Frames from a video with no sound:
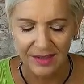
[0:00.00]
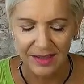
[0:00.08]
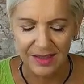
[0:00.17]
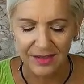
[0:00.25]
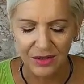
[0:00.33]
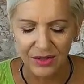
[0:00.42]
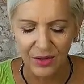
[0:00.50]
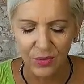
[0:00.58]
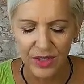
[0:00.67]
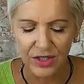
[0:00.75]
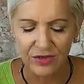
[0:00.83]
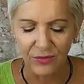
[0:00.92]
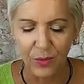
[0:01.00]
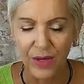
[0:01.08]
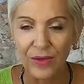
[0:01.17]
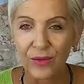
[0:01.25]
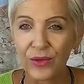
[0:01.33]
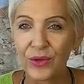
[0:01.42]
It is not a question of
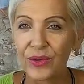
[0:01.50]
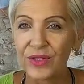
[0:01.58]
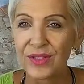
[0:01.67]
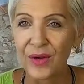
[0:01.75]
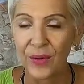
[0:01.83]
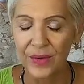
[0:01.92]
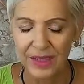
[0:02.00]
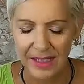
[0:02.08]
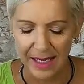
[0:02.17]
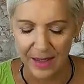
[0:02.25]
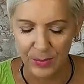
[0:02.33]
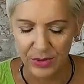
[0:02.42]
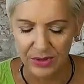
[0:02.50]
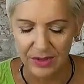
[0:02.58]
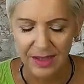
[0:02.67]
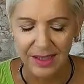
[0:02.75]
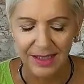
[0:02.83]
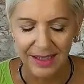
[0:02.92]
whether or not it's going to happen.